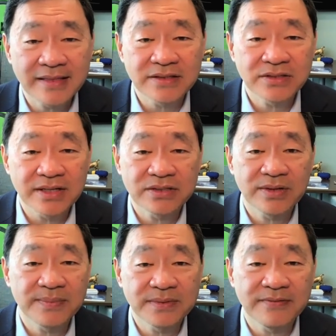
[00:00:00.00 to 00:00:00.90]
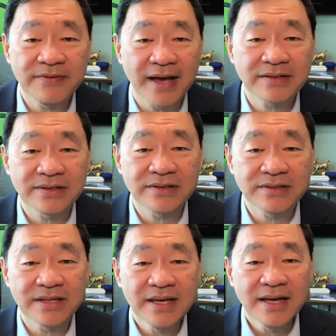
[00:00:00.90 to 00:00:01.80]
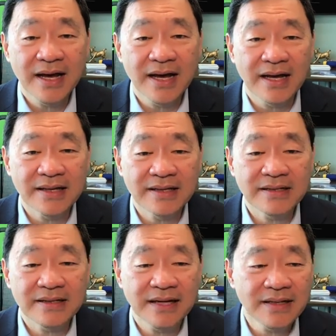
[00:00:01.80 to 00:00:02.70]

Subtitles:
the transcription factors. Tell